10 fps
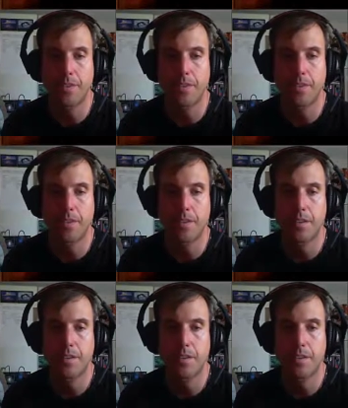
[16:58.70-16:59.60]

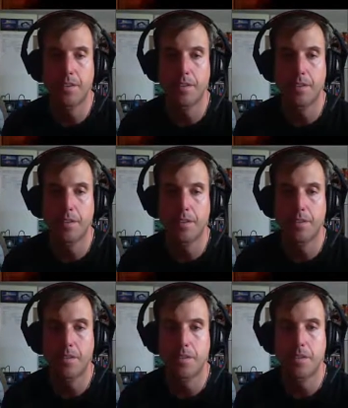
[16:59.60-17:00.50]

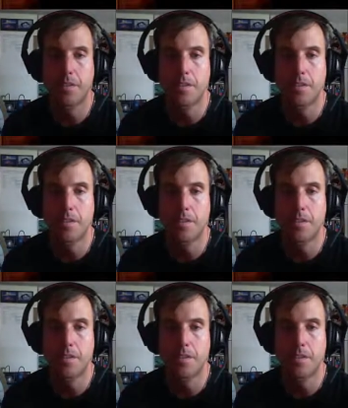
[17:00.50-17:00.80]
No one is speaking in this clip.